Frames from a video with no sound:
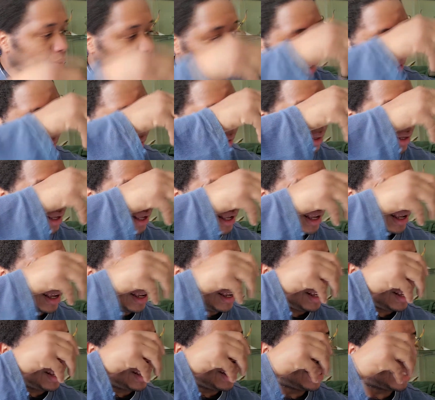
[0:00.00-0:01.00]

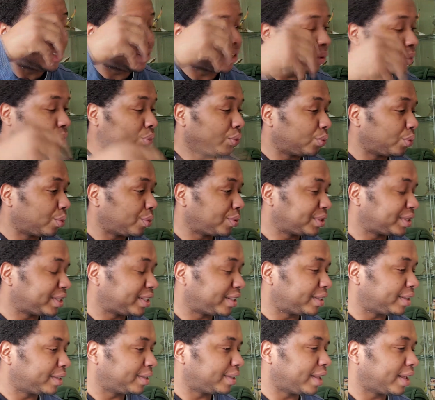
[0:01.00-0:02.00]
Okay, so where was the
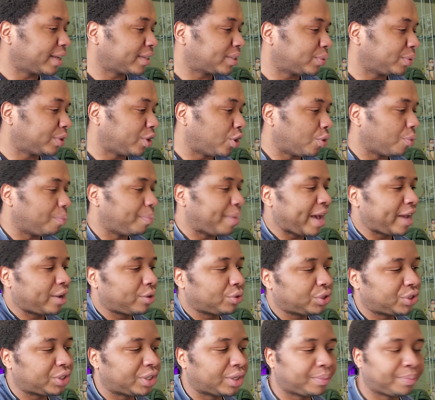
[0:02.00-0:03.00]
next one? Oh,
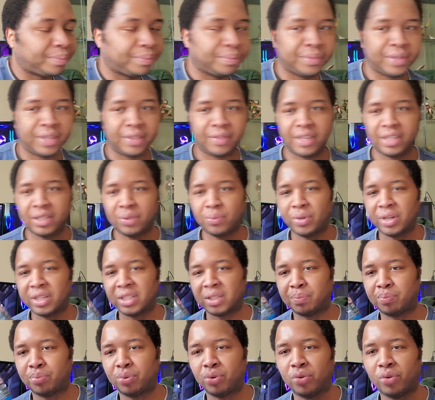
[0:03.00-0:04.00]
Battleship. This one is
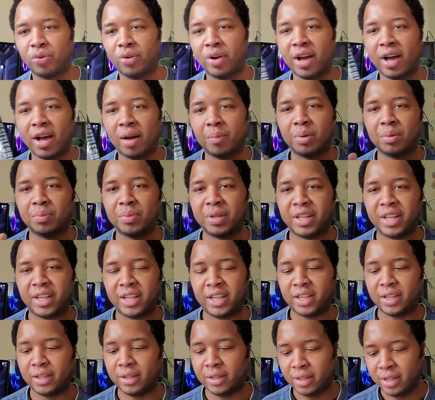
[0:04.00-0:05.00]

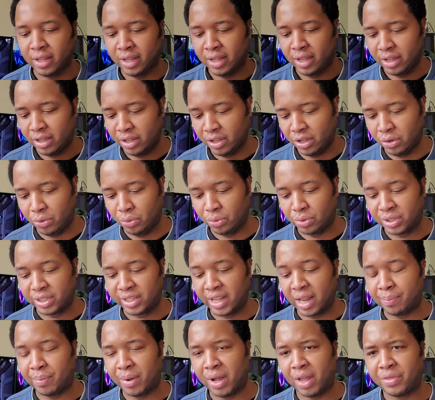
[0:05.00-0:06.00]
probably used. I
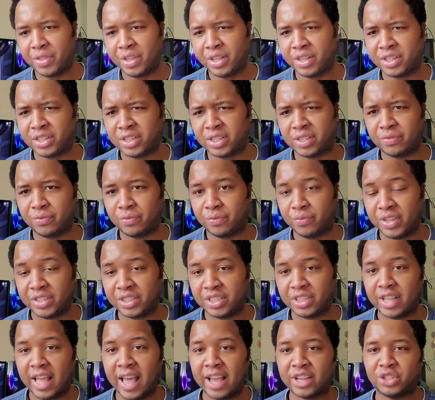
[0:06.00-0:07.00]
bought this. This is
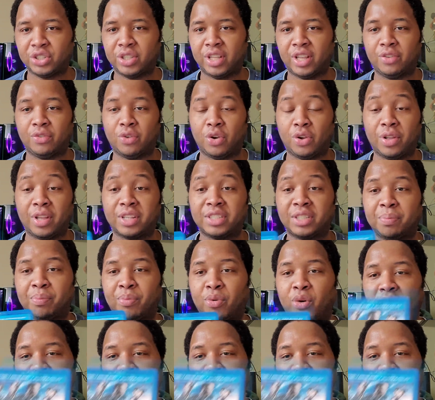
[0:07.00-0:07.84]
actually, I should point